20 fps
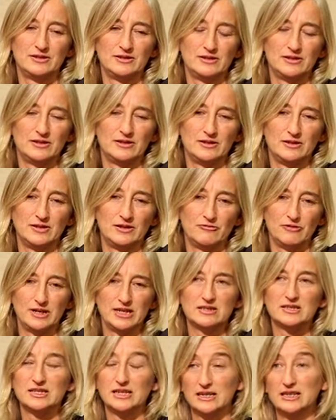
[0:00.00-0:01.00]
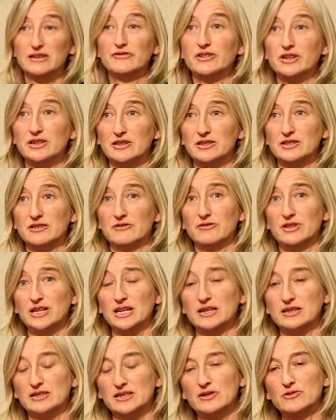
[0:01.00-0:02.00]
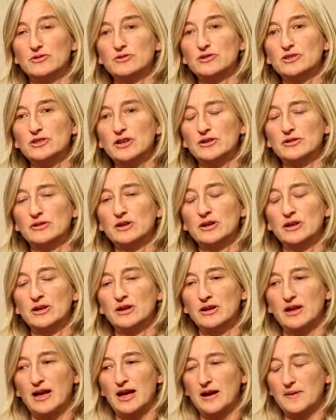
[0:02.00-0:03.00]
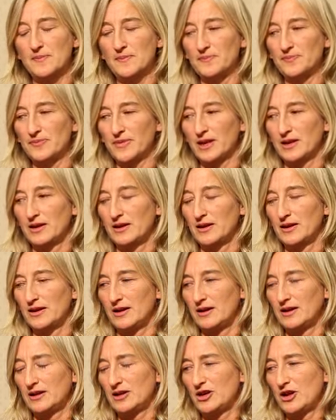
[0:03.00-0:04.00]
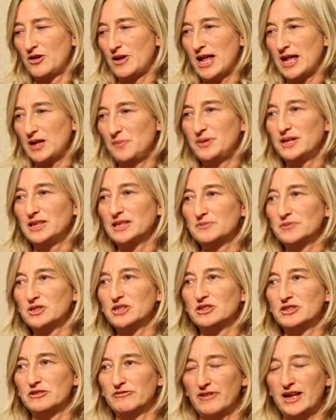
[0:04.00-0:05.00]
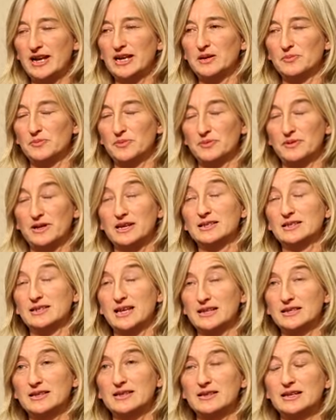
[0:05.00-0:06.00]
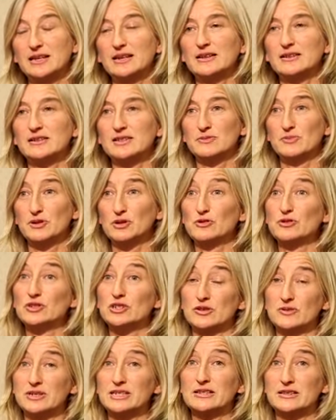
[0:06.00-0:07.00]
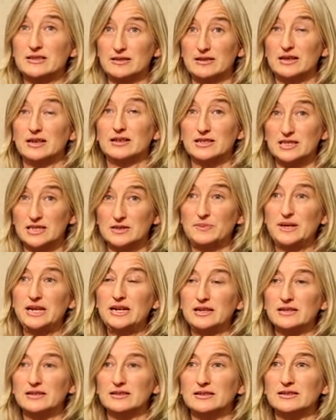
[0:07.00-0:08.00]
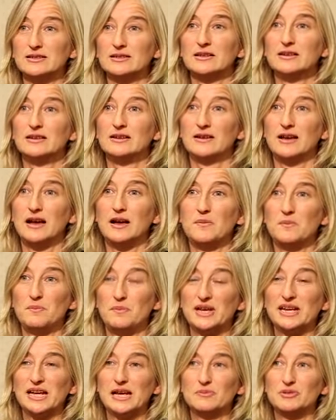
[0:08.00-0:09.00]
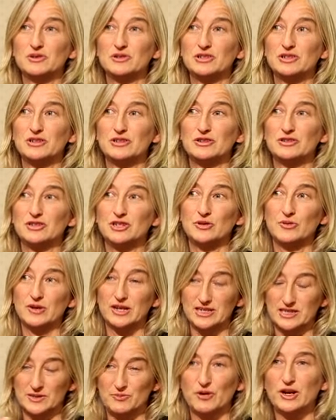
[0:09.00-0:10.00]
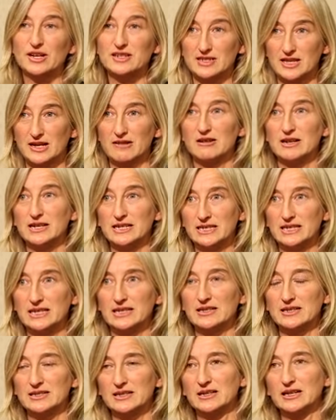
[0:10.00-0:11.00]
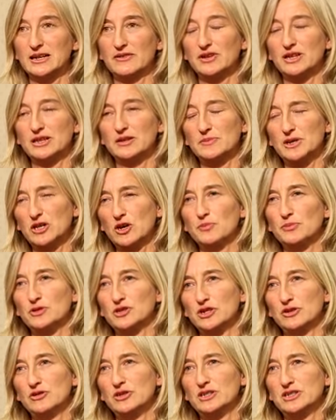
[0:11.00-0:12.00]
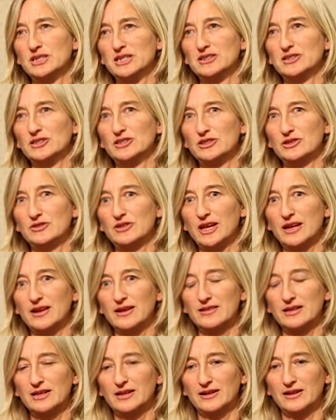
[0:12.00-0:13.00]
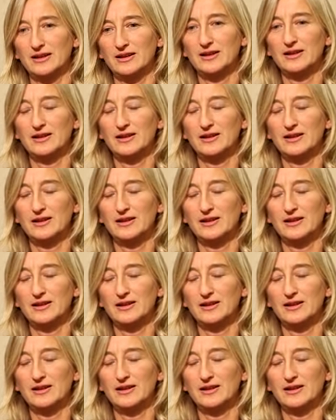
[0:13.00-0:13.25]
the real significance of things, and also you know, helping them to develop as thinkers, but also as speakers, being able to express their ideas and giving them the opportunity to do that. I think